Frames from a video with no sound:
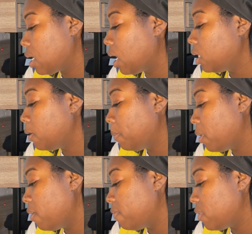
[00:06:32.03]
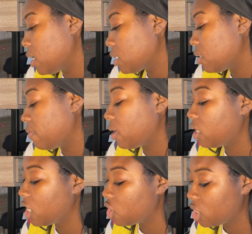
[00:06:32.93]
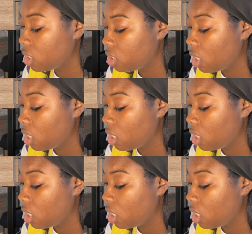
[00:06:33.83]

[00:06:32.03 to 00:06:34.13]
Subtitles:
Color Perfect Foundation.